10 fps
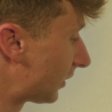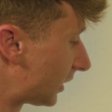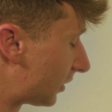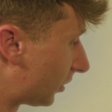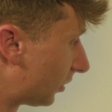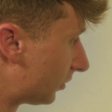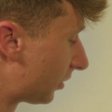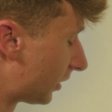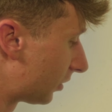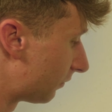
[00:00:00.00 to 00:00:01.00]
that I can currently
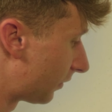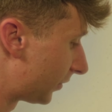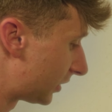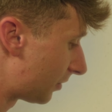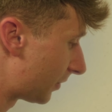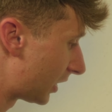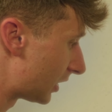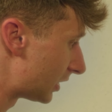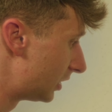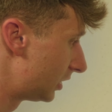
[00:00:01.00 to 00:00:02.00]
think of off the top of my
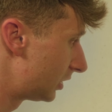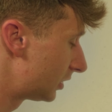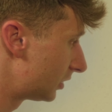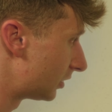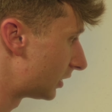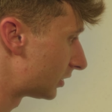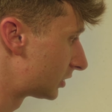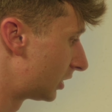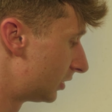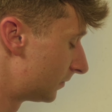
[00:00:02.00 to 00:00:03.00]
head.
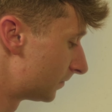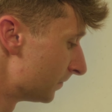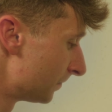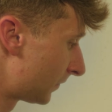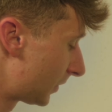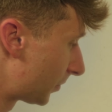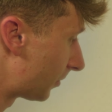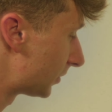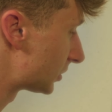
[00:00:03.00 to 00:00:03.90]
There's probably